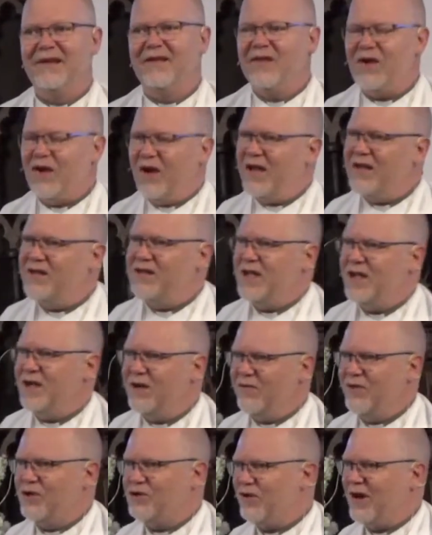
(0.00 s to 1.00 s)
The idea
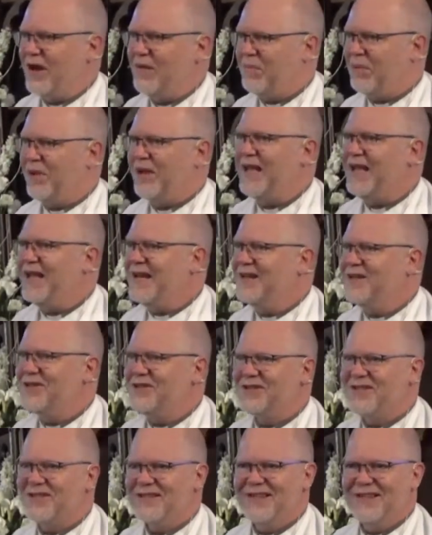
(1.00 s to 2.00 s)
of a trampoline
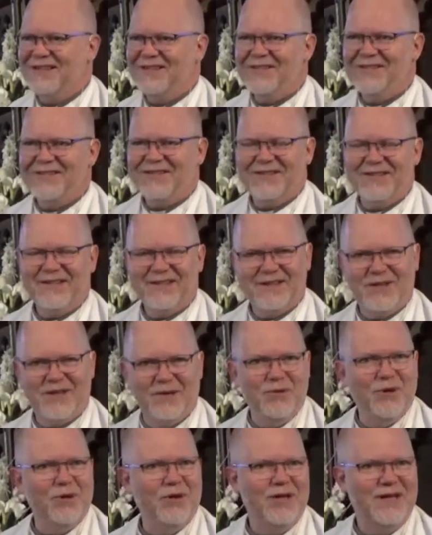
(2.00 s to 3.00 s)
is, is
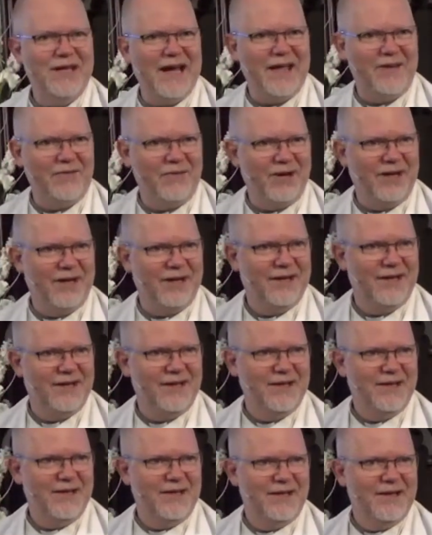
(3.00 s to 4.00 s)
community gathering.
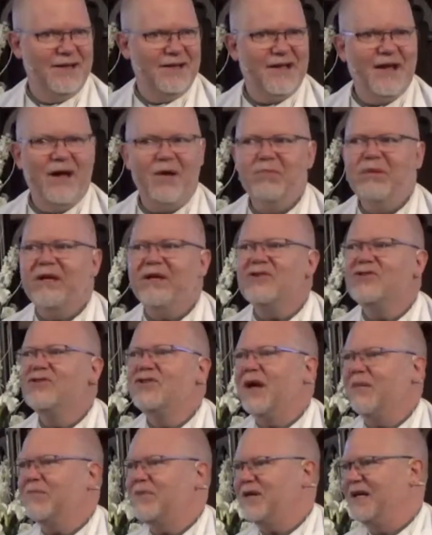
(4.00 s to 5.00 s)
Come, let's
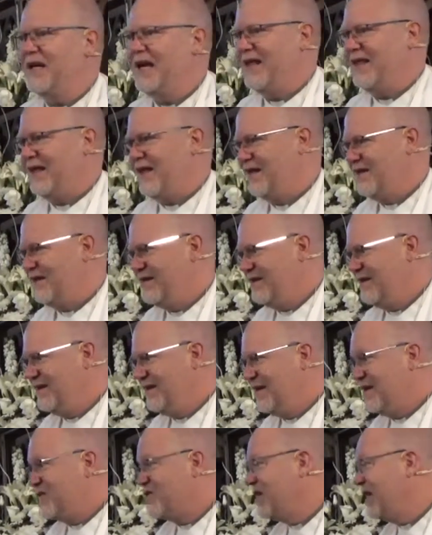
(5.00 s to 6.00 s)
jump together.
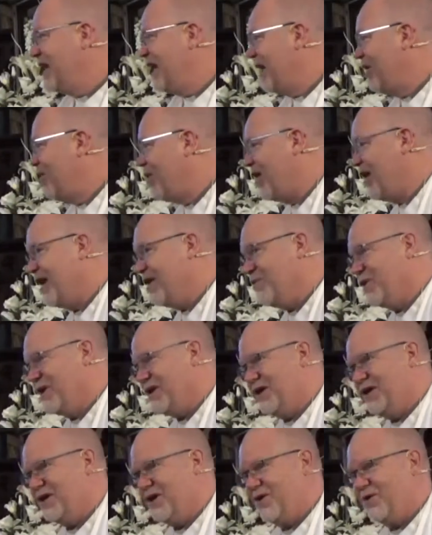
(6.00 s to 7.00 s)
Let's see how high we
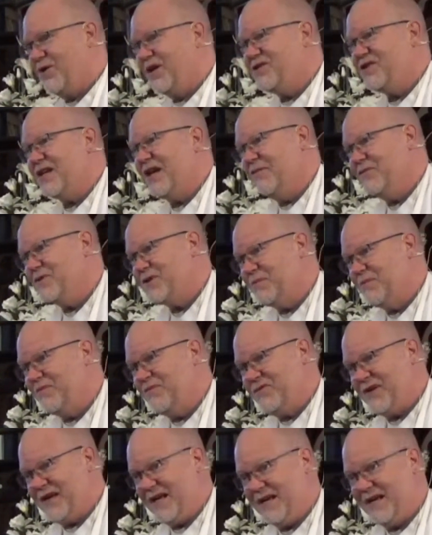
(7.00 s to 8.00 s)
can go. Let's have some
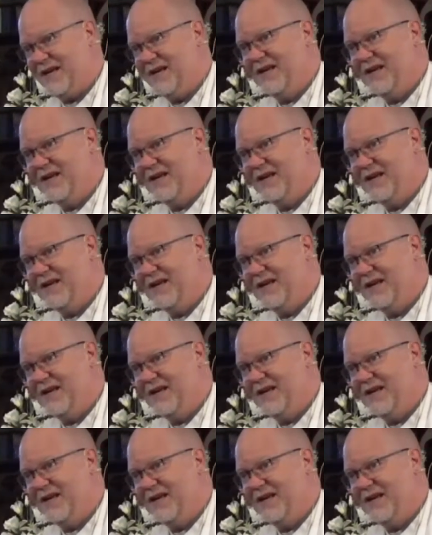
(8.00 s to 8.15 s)
fun.